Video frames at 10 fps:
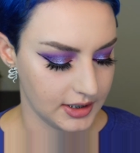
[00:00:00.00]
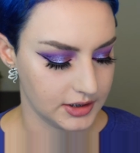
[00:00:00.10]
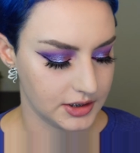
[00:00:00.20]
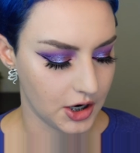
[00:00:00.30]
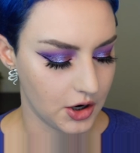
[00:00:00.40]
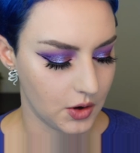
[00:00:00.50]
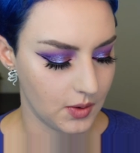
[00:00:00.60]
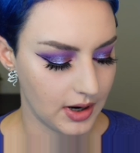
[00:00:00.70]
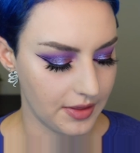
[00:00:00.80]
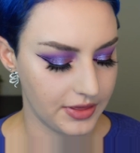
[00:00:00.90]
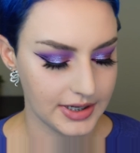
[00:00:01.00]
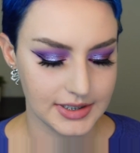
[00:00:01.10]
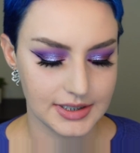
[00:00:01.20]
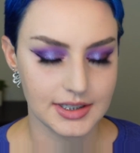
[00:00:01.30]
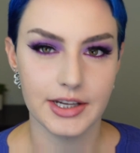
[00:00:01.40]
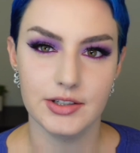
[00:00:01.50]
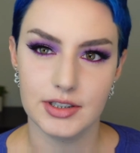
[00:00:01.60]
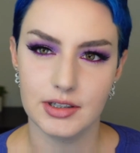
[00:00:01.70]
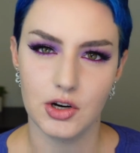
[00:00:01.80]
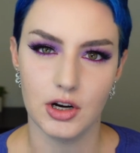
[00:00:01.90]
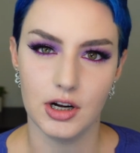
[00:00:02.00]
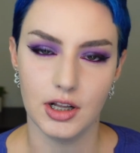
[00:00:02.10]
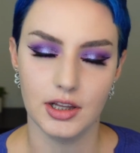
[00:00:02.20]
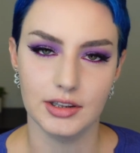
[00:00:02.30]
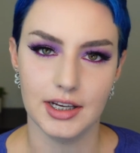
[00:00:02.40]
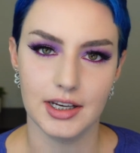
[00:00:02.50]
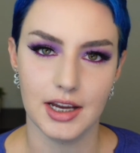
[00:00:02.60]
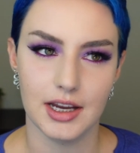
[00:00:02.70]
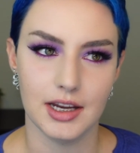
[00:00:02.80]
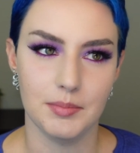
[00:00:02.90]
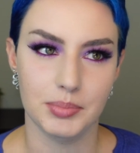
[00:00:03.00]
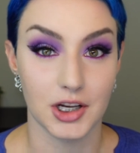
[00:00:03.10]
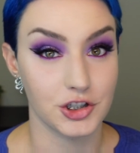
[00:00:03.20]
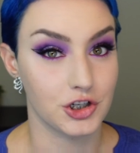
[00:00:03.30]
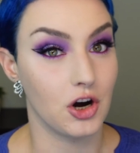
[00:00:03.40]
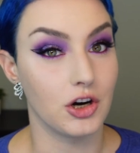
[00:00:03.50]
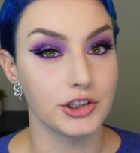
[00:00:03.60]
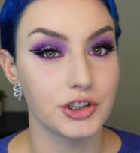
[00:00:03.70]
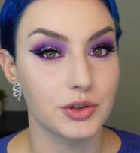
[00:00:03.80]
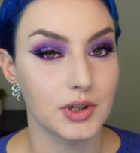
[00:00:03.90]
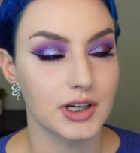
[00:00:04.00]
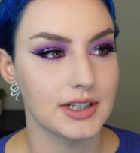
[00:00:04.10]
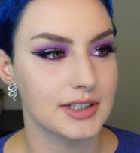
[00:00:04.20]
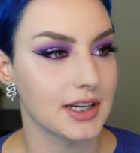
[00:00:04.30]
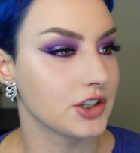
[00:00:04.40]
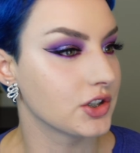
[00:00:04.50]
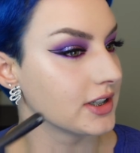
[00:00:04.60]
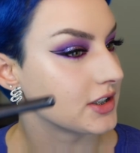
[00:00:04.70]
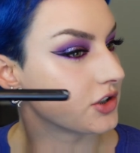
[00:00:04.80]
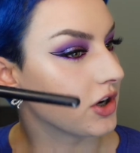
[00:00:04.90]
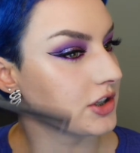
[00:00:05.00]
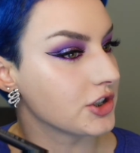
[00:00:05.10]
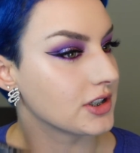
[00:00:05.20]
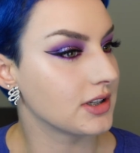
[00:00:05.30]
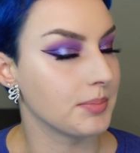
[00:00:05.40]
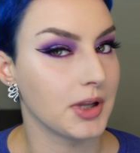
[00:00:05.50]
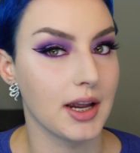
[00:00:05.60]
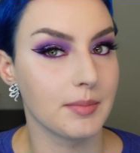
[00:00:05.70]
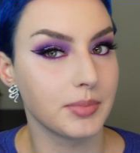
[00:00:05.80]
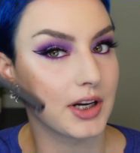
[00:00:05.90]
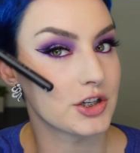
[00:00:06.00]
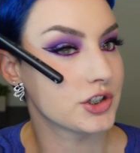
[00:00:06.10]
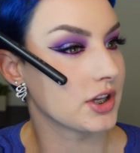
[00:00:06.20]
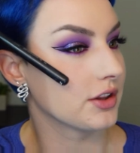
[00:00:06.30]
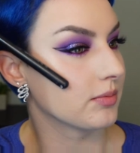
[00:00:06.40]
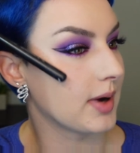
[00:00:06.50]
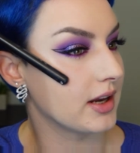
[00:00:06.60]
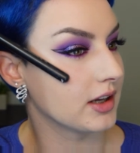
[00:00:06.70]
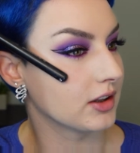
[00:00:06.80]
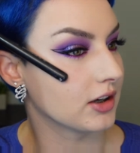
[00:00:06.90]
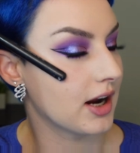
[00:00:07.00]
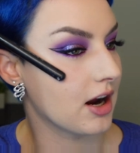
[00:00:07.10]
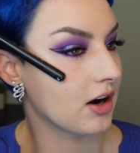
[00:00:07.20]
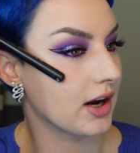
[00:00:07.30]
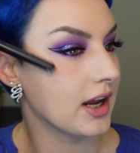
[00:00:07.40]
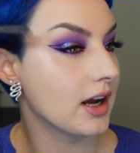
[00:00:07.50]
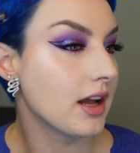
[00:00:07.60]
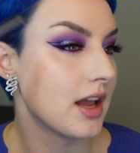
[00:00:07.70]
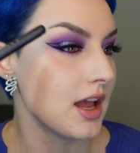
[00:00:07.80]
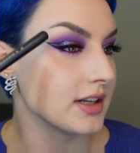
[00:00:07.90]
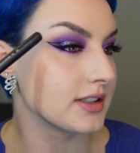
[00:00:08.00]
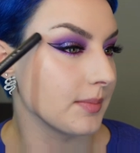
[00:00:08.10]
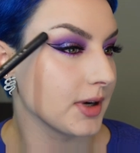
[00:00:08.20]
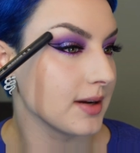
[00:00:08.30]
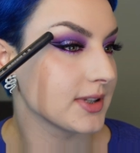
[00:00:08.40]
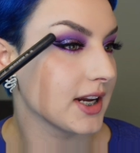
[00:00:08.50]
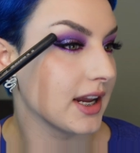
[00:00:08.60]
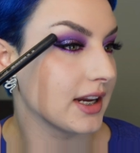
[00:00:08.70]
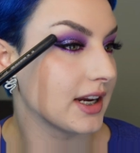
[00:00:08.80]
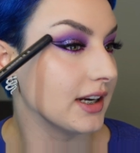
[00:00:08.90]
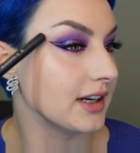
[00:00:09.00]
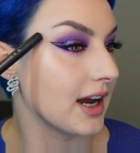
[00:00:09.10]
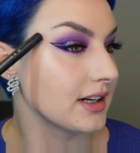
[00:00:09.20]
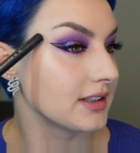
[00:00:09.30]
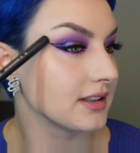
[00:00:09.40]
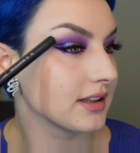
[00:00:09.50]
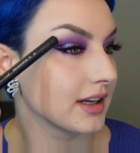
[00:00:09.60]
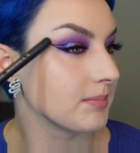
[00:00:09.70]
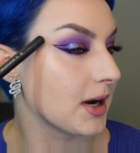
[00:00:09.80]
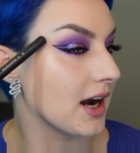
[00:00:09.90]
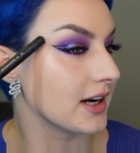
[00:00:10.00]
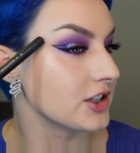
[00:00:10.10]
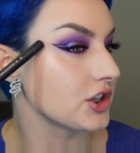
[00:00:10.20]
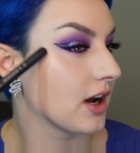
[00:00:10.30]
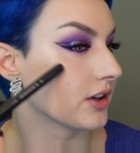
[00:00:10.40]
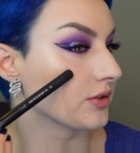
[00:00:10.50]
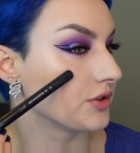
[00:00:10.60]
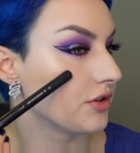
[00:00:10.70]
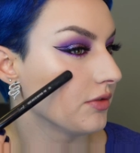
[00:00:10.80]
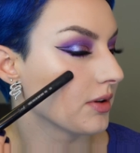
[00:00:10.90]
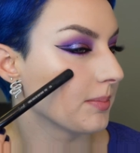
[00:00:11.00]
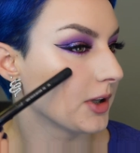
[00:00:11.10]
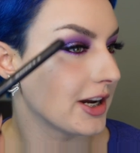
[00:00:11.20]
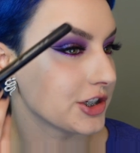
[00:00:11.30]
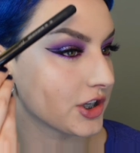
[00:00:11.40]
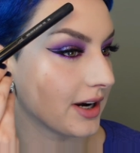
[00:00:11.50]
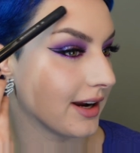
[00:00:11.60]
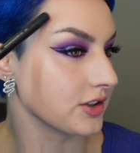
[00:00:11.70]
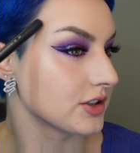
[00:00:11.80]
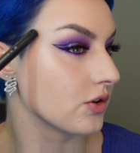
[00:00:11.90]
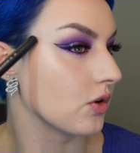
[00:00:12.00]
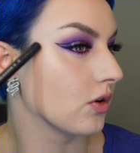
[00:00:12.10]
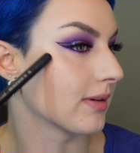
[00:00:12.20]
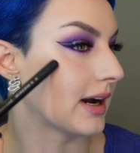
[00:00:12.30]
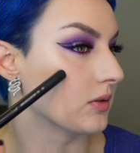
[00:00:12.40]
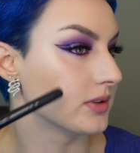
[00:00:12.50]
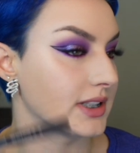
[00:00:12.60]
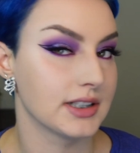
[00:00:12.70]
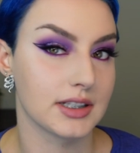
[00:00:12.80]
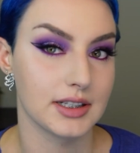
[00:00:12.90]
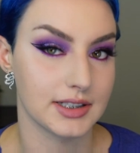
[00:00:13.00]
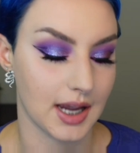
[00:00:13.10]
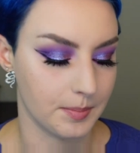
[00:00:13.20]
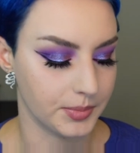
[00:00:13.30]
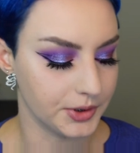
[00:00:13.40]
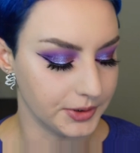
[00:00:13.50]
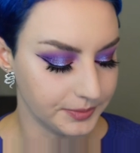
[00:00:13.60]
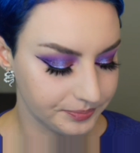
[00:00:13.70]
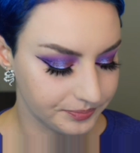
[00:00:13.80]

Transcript: So this I used to call like a blush contour. Essentially, it's not just applying blush to the regular area. Sometimes I connect like my eyeshadow to the blush, and I also go around into the temple.